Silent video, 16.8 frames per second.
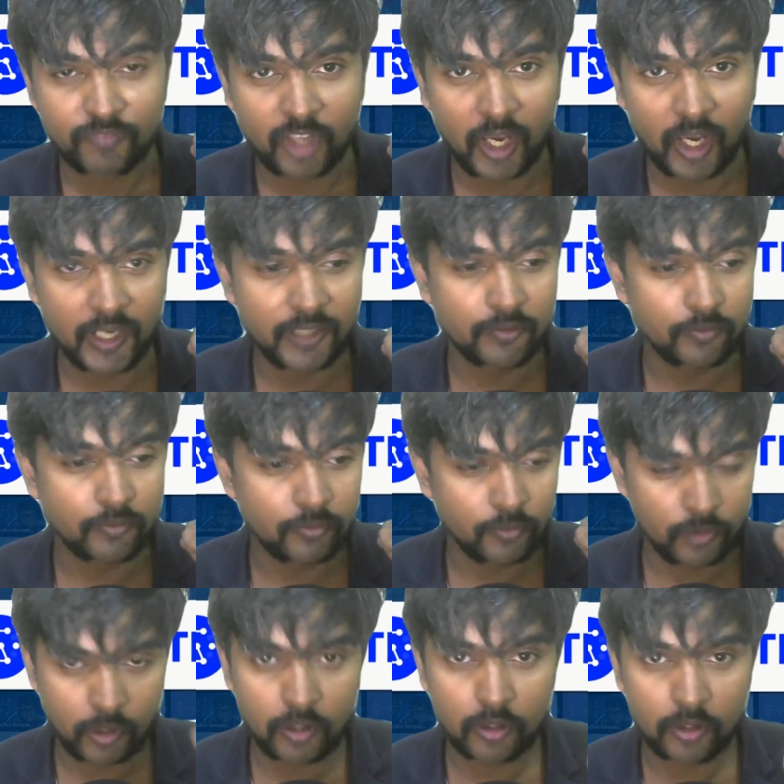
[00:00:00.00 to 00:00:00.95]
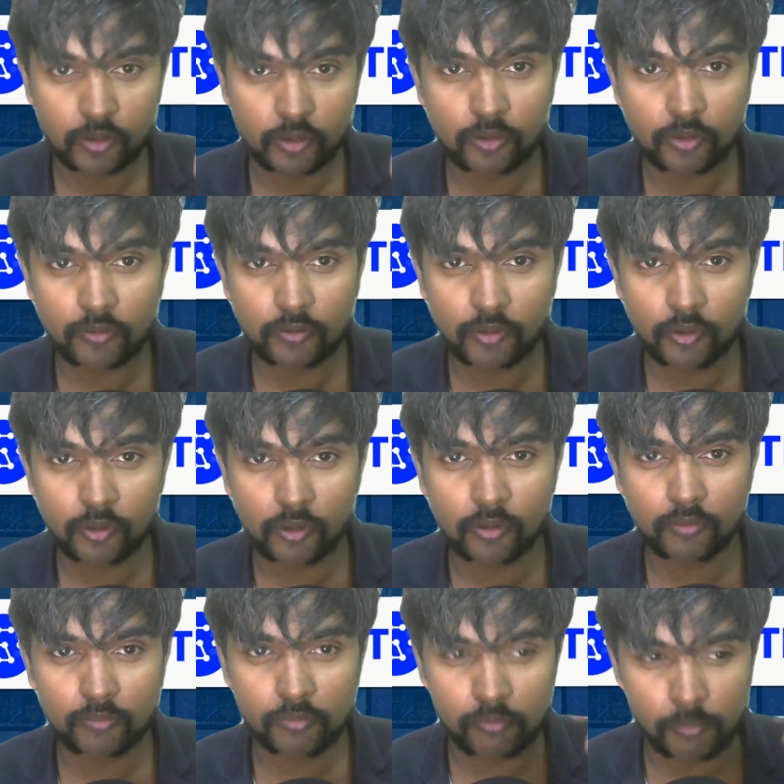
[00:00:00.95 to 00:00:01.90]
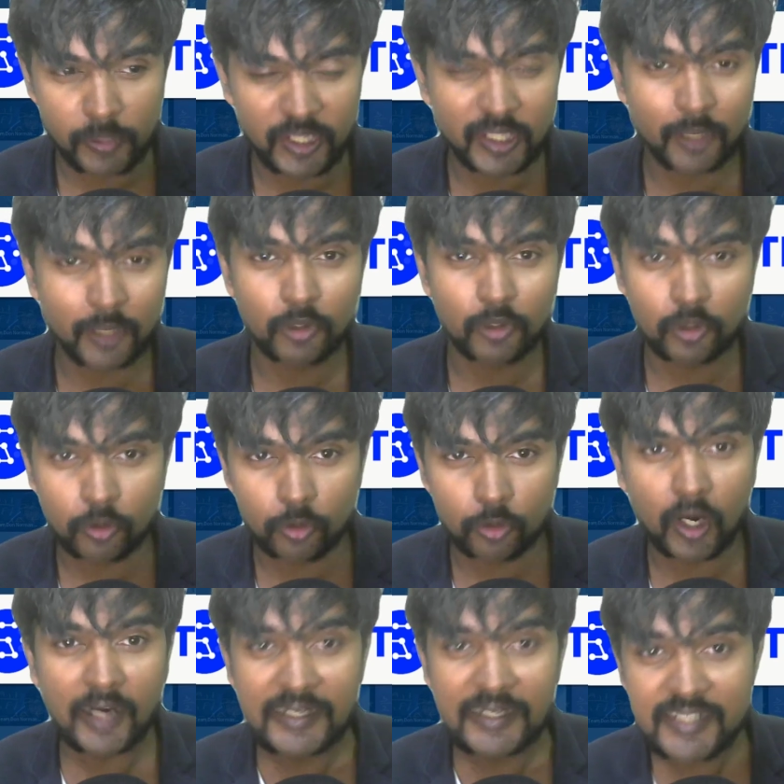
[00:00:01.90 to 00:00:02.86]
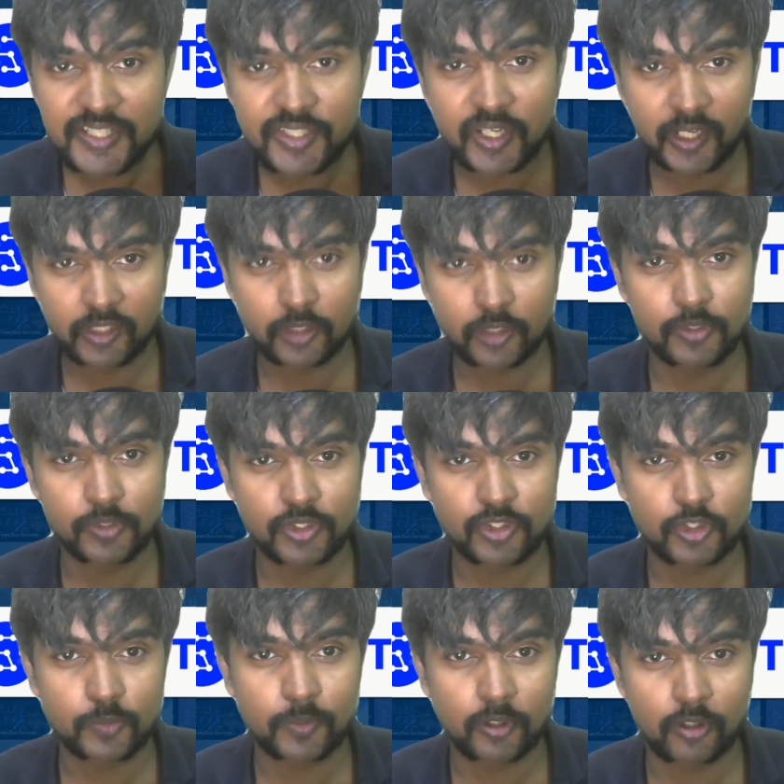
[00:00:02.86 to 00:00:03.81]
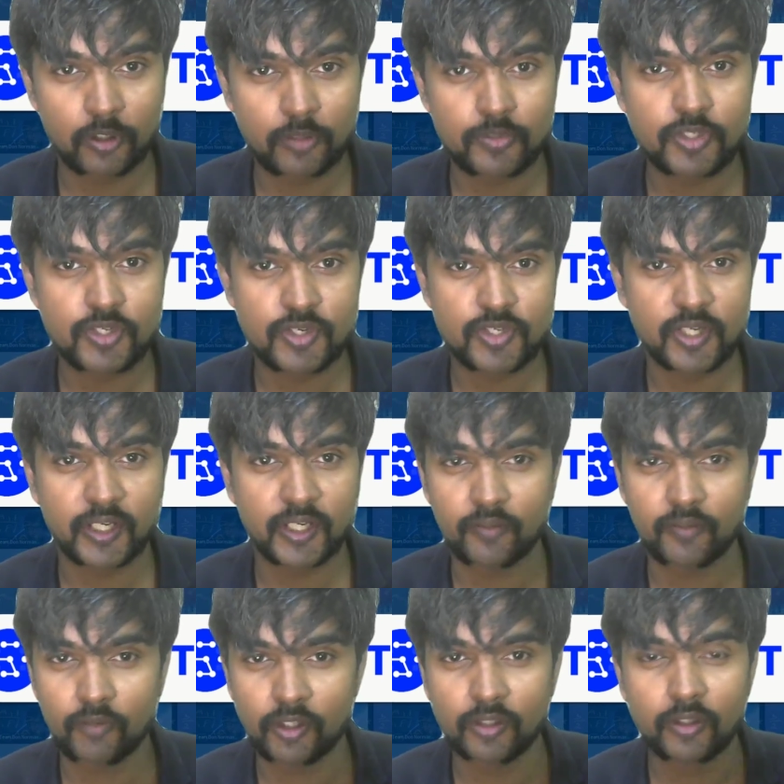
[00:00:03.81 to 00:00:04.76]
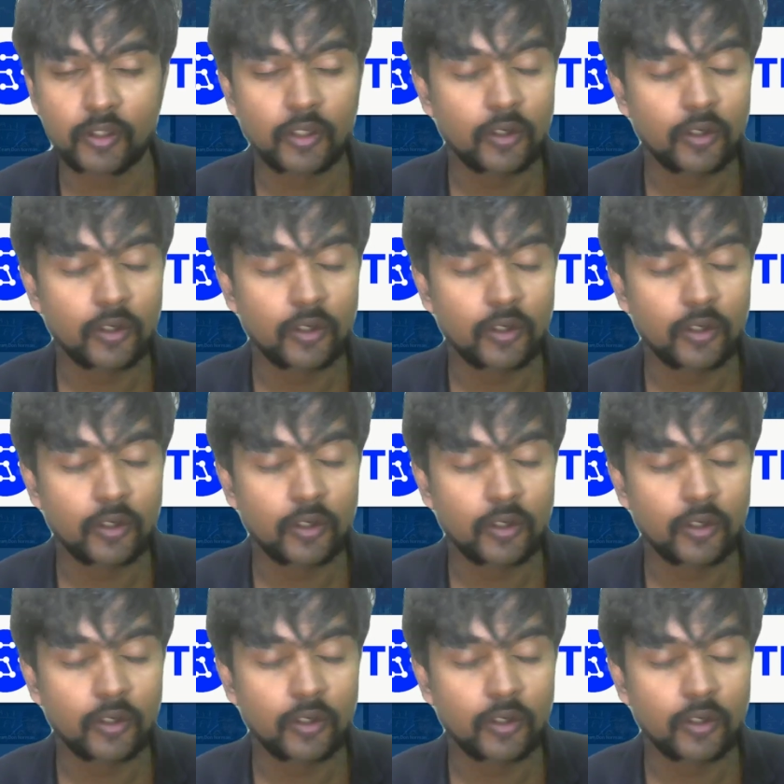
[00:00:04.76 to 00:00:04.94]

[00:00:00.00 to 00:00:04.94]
And, uh, you know, being able to understand the business problems is the second one.